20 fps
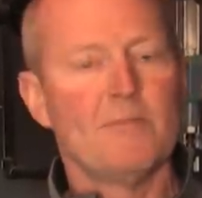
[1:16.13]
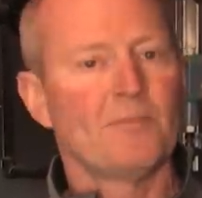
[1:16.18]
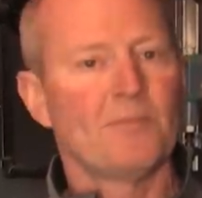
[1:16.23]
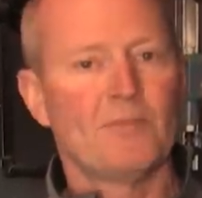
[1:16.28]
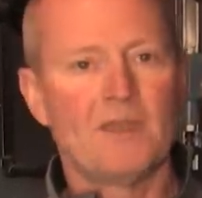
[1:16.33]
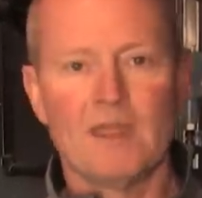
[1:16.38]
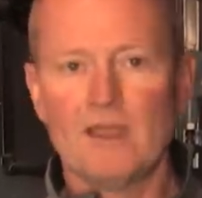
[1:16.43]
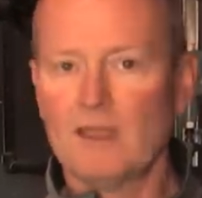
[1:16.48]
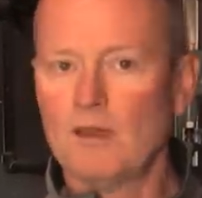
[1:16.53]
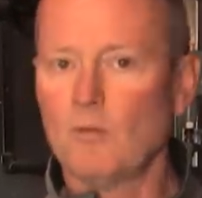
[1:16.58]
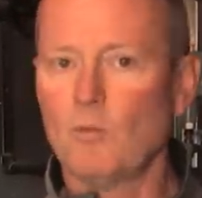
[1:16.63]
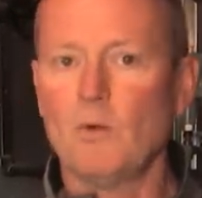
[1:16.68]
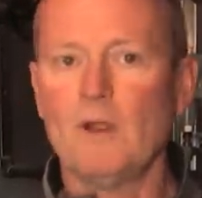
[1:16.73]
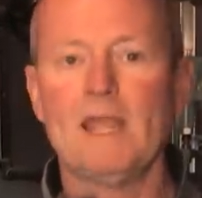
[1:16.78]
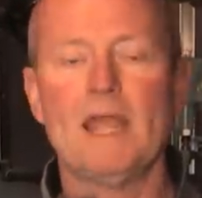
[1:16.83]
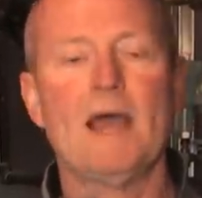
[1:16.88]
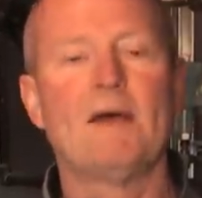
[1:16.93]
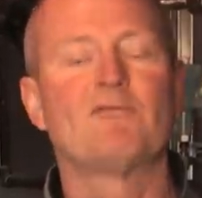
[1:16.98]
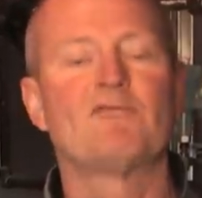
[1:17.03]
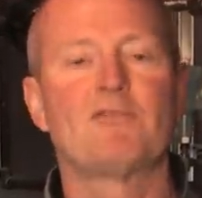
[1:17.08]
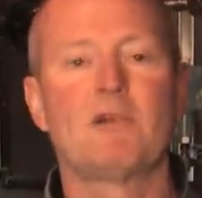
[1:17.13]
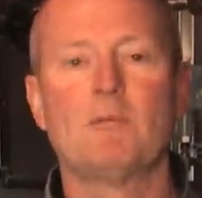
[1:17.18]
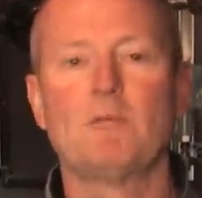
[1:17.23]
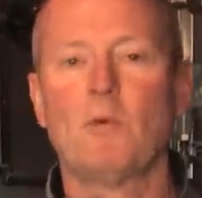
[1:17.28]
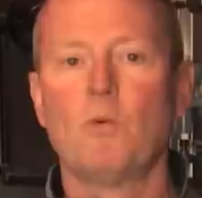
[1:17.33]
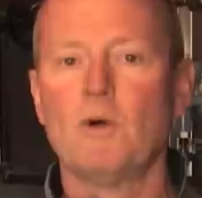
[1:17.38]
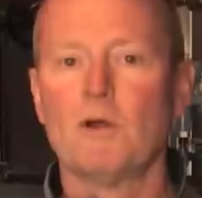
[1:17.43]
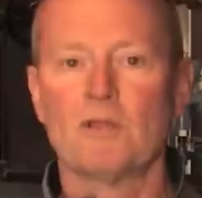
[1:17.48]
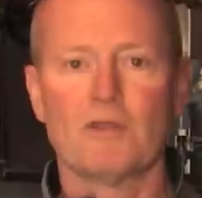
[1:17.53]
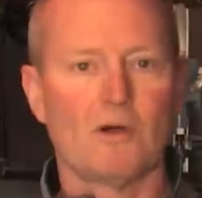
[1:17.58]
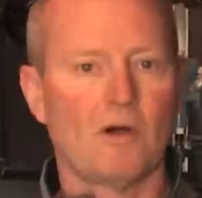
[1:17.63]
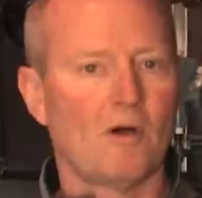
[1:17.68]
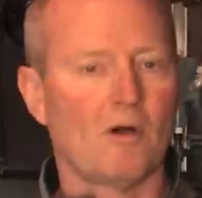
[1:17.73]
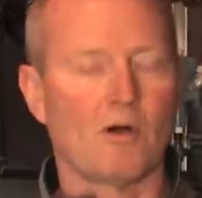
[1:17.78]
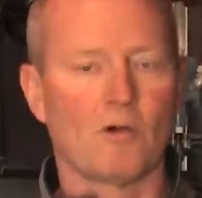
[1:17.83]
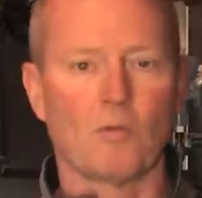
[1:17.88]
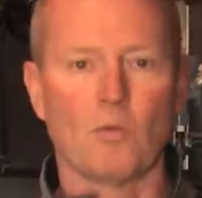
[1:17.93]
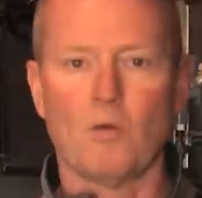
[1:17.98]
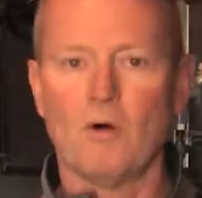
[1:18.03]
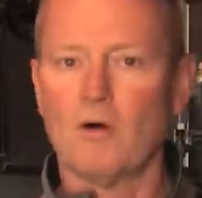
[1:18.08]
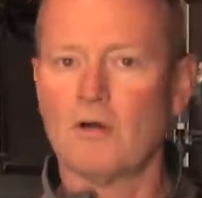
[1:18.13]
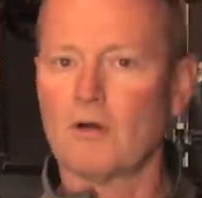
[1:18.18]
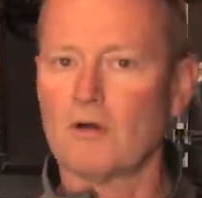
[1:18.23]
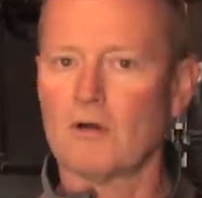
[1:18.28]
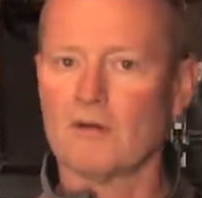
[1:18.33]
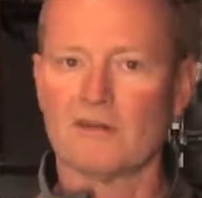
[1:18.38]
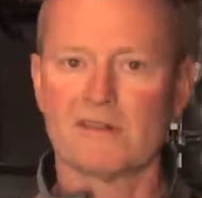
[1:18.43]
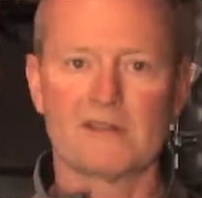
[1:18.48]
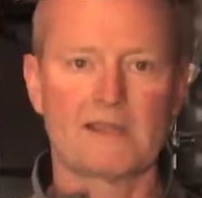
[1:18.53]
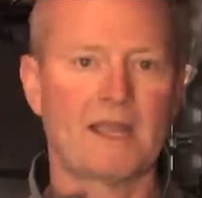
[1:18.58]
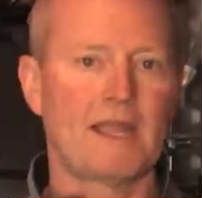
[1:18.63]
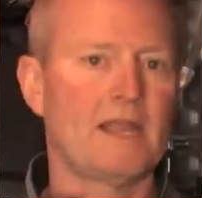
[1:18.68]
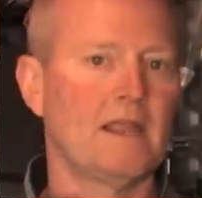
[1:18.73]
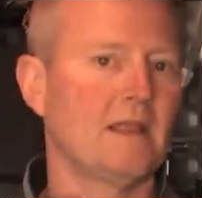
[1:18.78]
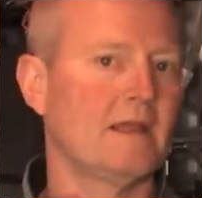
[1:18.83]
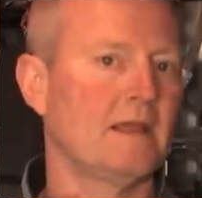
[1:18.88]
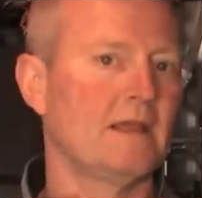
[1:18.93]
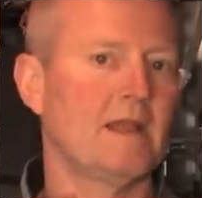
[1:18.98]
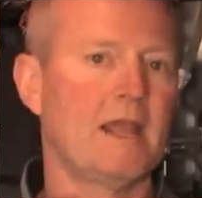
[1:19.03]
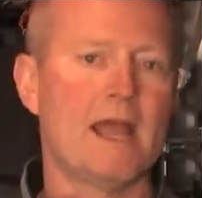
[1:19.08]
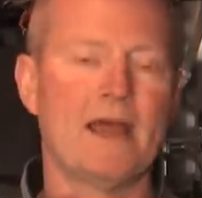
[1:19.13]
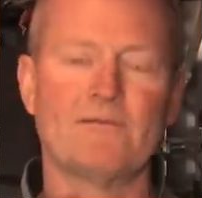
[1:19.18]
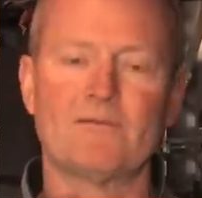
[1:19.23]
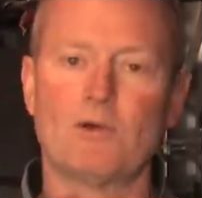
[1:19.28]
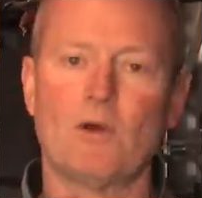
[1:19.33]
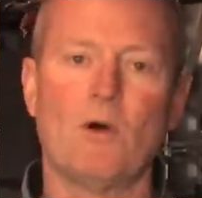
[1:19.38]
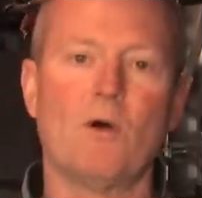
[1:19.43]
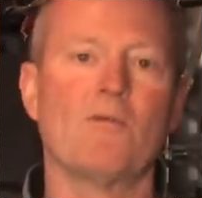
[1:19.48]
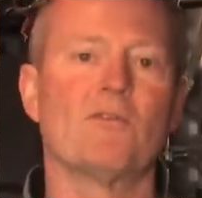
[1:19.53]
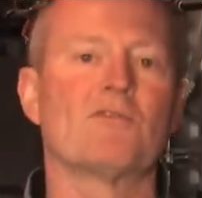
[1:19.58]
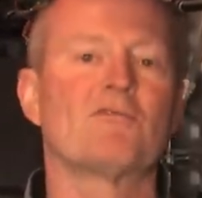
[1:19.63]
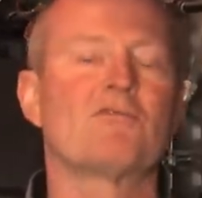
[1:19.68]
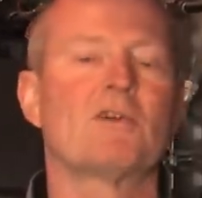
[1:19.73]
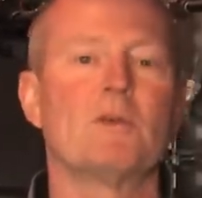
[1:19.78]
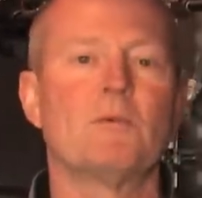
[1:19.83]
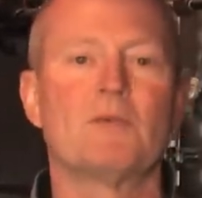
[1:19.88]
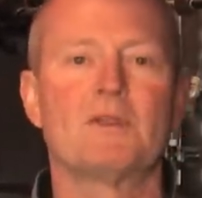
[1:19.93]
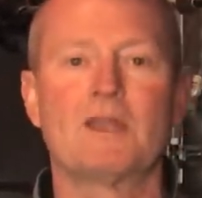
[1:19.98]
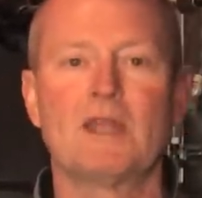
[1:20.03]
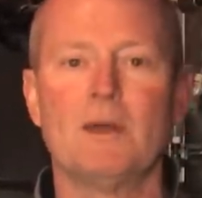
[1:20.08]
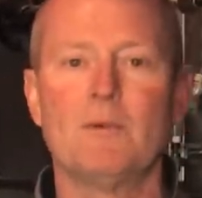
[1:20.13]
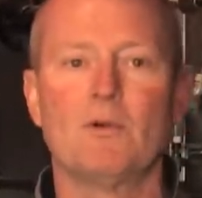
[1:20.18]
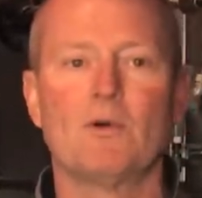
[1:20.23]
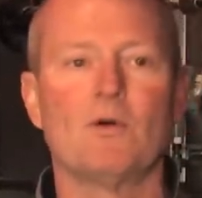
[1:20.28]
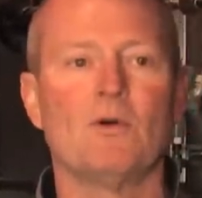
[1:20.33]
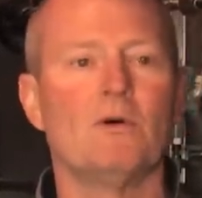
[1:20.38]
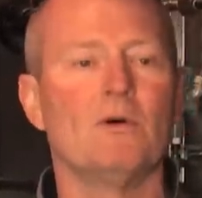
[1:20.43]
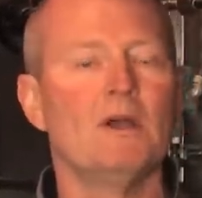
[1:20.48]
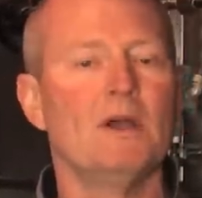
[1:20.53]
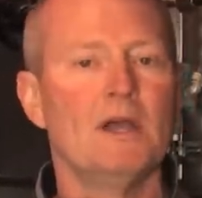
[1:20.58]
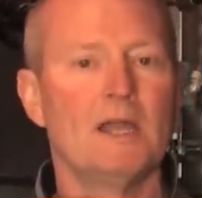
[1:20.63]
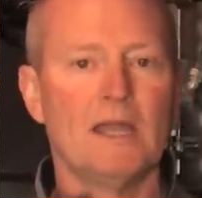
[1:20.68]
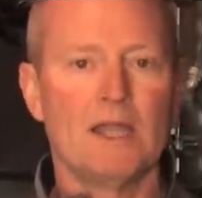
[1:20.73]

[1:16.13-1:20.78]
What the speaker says: then we have trouble with hard water, scaling, they have to over-treat with chemical.